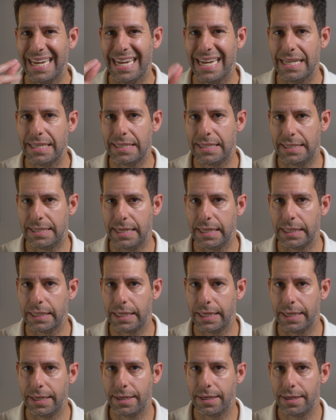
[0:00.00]

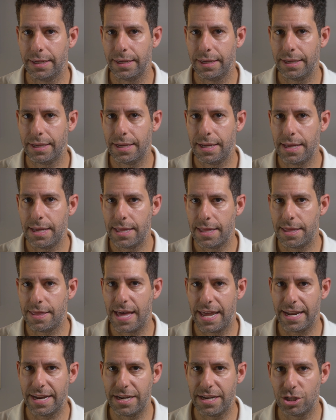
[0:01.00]
instantly
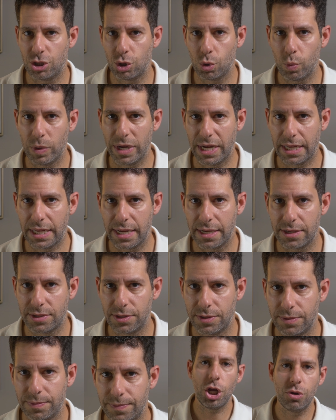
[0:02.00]
that it is a weakness.